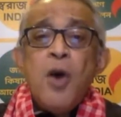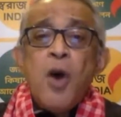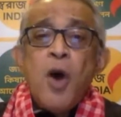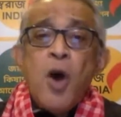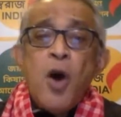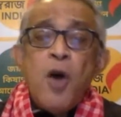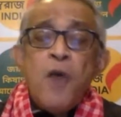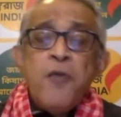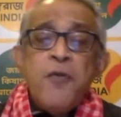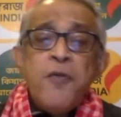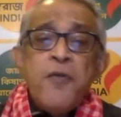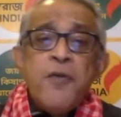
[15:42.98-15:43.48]

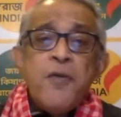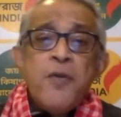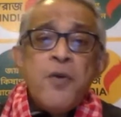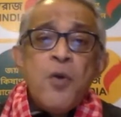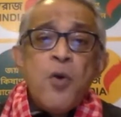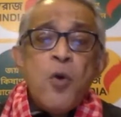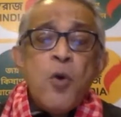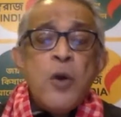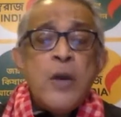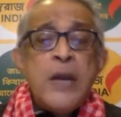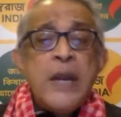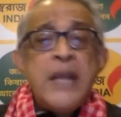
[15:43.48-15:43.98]
of
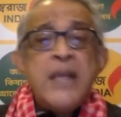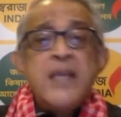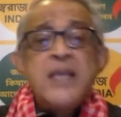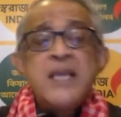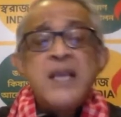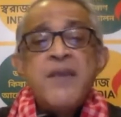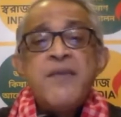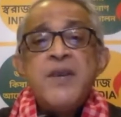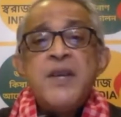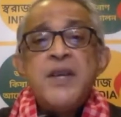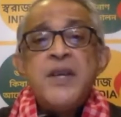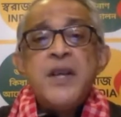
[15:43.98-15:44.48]
holding
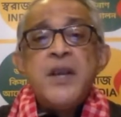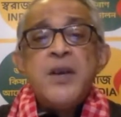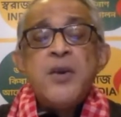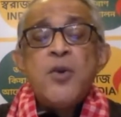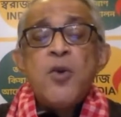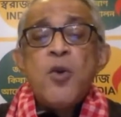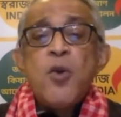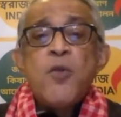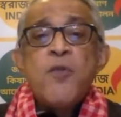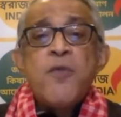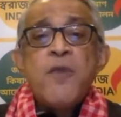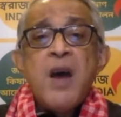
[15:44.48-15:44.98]
70
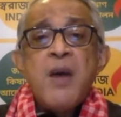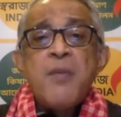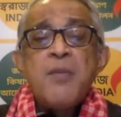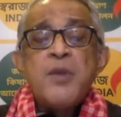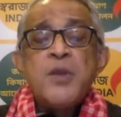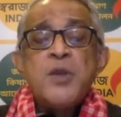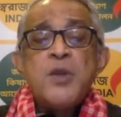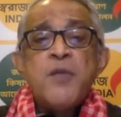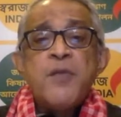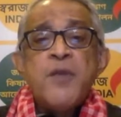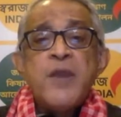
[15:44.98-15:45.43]
crore farmers